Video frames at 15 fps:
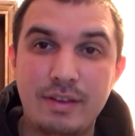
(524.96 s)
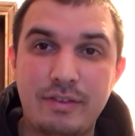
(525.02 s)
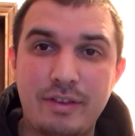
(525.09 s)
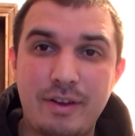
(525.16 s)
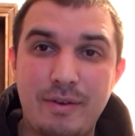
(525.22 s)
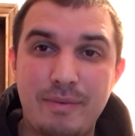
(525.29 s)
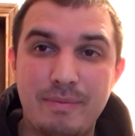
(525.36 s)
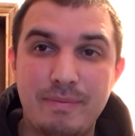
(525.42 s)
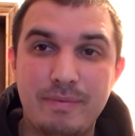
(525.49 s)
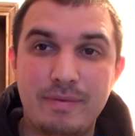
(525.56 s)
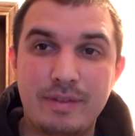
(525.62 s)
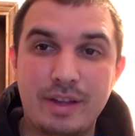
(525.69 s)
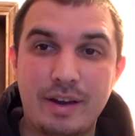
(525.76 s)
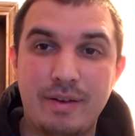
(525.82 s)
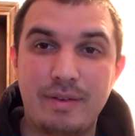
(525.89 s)
So
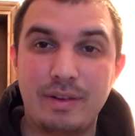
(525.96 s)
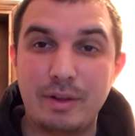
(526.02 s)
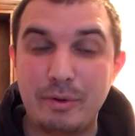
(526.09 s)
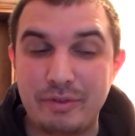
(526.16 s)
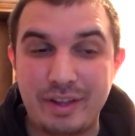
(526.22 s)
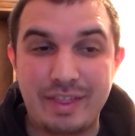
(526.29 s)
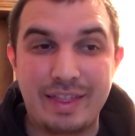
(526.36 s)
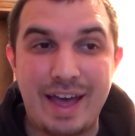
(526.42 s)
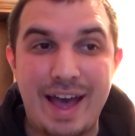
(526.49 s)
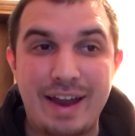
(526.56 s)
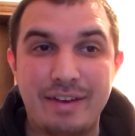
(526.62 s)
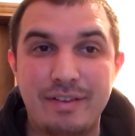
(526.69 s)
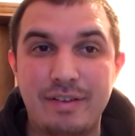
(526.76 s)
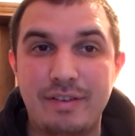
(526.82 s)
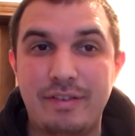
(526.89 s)
losing
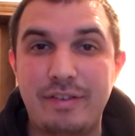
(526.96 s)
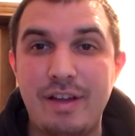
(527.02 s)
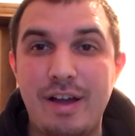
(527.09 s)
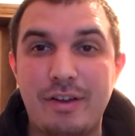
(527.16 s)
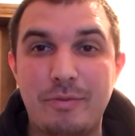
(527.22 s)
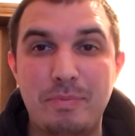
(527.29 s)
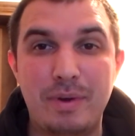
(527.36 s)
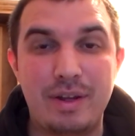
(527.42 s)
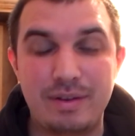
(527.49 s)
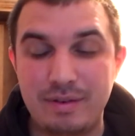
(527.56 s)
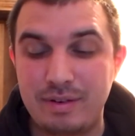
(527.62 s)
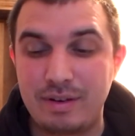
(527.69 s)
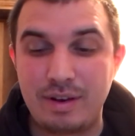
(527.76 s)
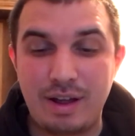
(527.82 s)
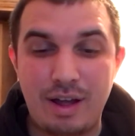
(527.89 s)
that sucks, but
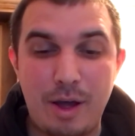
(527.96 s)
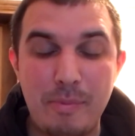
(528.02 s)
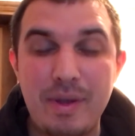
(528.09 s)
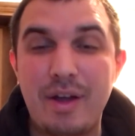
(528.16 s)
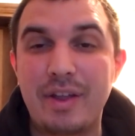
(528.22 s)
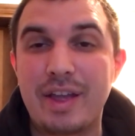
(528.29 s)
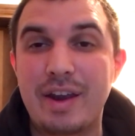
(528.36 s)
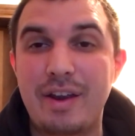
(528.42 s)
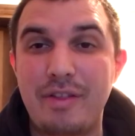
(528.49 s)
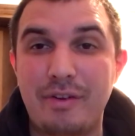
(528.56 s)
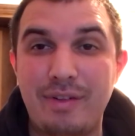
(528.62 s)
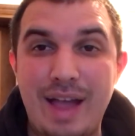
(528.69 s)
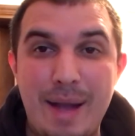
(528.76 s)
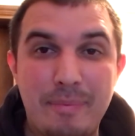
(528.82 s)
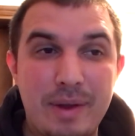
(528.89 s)
I'll be able to get
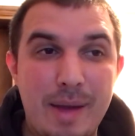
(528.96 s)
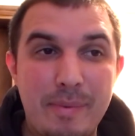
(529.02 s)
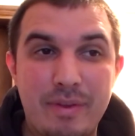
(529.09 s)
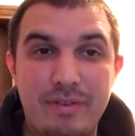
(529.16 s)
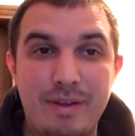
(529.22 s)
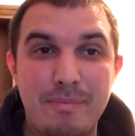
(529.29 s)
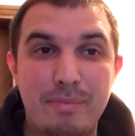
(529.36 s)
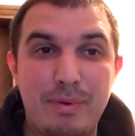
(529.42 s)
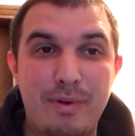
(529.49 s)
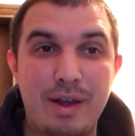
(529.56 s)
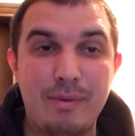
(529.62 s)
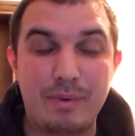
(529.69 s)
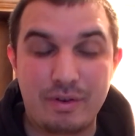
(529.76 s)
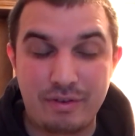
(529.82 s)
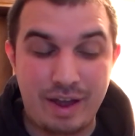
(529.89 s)
another laptop at some
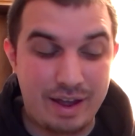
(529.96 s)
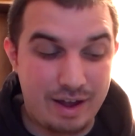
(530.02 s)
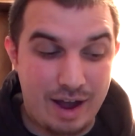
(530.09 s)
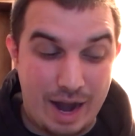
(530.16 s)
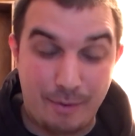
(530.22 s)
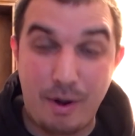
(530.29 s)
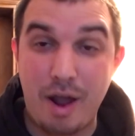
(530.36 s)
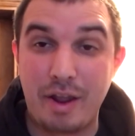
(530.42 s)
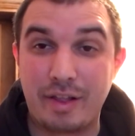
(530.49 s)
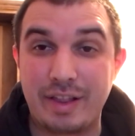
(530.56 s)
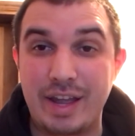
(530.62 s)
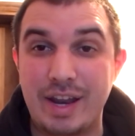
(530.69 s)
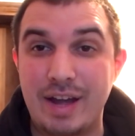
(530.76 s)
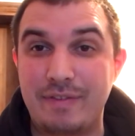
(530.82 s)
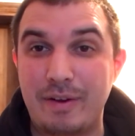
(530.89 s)
point, which
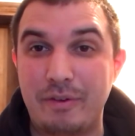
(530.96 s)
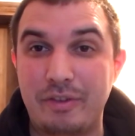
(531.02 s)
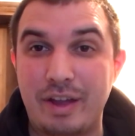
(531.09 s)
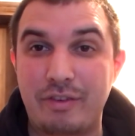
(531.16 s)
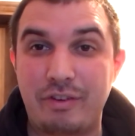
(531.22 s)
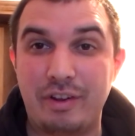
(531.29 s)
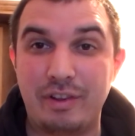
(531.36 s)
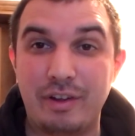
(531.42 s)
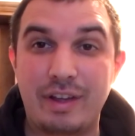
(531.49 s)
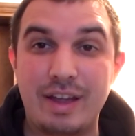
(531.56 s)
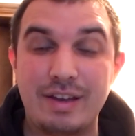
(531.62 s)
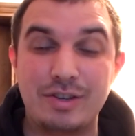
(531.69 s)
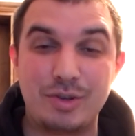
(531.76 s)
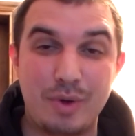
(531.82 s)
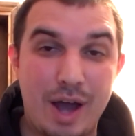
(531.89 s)
ironically enough, I was actually
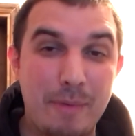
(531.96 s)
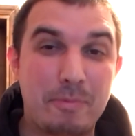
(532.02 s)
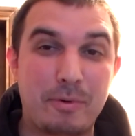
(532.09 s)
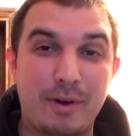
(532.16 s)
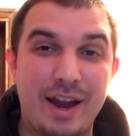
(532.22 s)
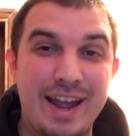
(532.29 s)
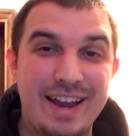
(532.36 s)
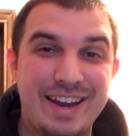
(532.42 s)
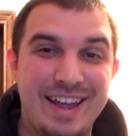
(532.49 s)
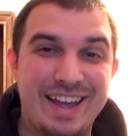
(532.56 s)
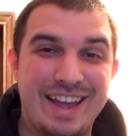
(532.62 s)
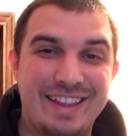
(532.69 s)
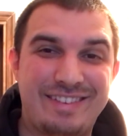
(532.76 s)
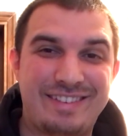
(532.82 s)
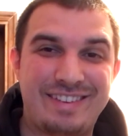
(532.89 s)
looking to upgrade
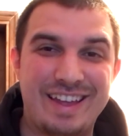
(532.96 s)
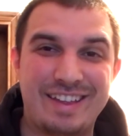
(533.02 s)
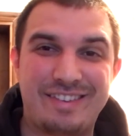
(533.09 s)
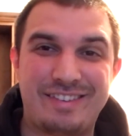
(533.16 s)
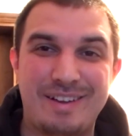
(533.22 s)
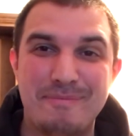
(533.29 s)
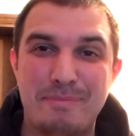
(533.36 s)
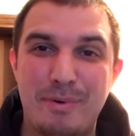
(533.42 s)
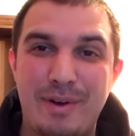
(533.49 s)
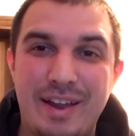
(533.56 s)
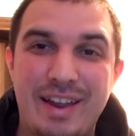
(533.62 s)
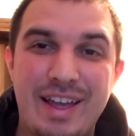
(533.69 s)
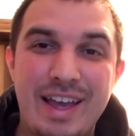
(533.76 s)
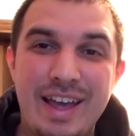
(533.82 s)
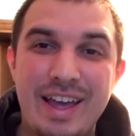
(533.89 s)
at some
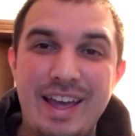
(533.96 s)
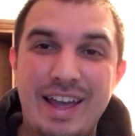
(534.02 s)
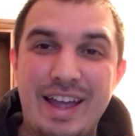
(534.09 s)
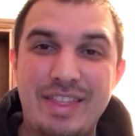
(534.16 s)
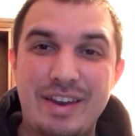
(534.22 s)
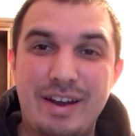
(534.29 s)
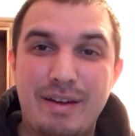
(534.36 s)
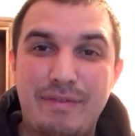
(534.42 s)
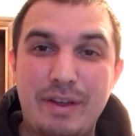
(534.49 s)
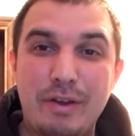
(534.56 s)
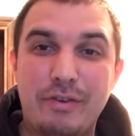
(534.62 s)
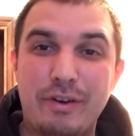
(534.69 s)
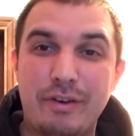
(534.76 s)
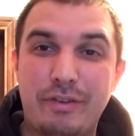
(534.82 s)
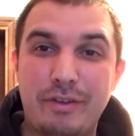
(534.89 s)
point in the near
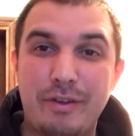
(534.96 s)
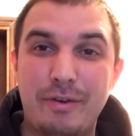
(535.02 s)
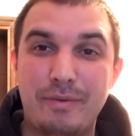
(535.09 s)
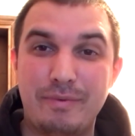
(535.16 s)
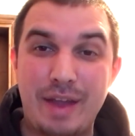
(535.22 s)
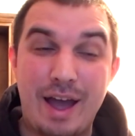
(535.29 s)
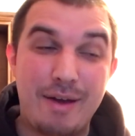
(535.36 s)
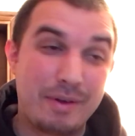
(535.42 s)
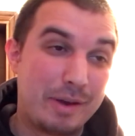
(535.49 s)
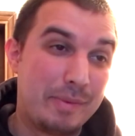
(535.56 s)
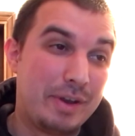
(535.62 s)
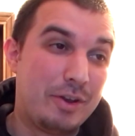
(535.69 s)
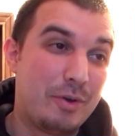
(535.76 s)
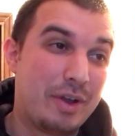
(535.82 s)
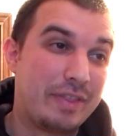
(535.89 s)
future, so now I'm going to
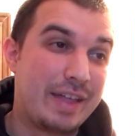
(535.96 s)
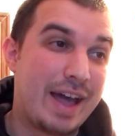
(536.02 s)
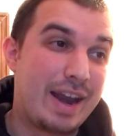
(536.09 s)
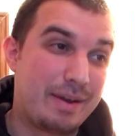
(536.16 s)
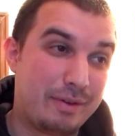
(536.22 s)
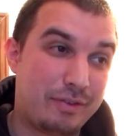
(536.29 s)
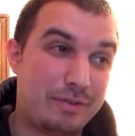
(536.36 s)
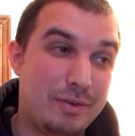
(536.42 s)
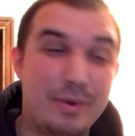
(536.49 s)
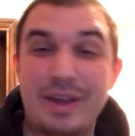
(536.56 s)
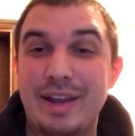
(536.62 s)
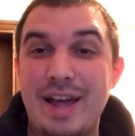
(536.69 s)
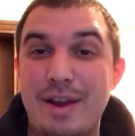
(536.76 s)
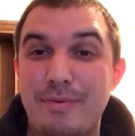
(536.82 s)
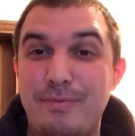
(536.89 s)
be doing that. I'm just
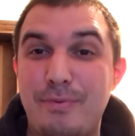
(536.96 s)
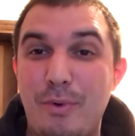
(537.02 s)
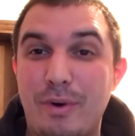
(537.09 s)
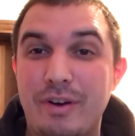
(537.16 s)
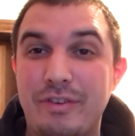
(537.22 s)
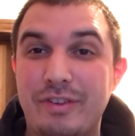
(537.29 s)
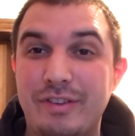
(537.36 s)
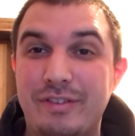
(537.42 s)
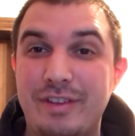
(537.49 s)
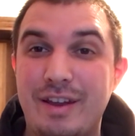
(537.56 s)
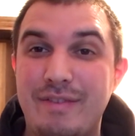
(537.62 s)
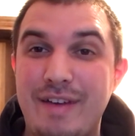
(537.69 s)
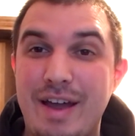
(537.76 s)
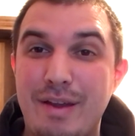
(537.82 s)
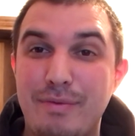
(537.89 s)
doing it out of force
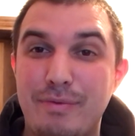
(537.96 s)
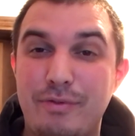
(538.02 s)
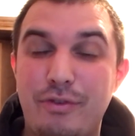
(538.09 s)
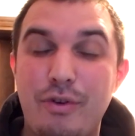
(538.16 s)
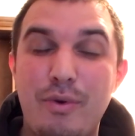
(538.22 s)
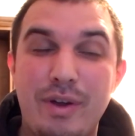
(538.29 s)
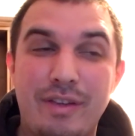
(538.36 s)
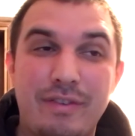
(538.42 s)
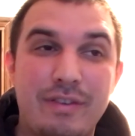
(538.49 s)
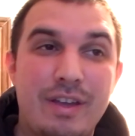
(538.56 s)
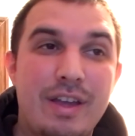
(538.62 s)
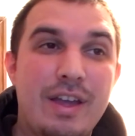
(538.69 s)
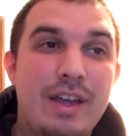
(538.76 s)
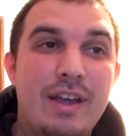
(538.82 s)
instead of out of choice.